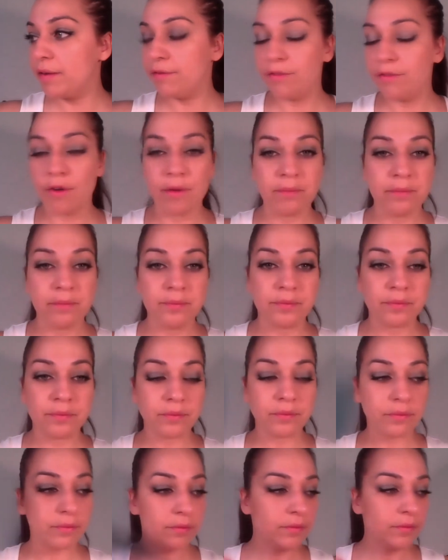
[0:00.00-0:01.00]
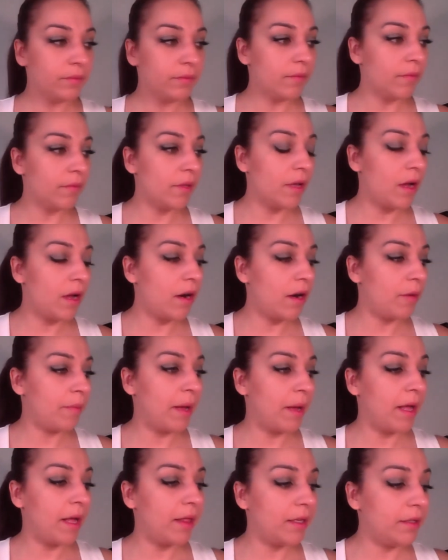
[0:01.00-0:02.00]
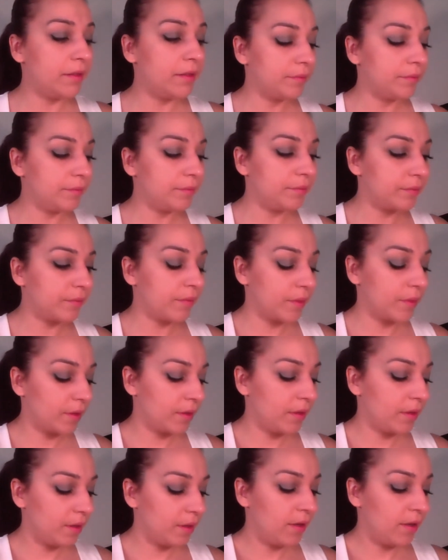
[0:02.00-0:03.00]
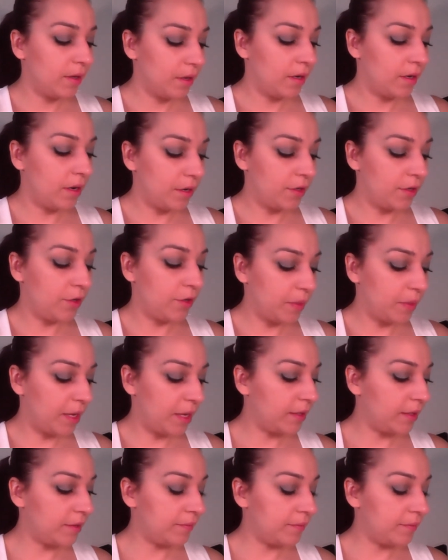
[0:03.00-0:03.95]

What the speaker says: from our palette, our new palette.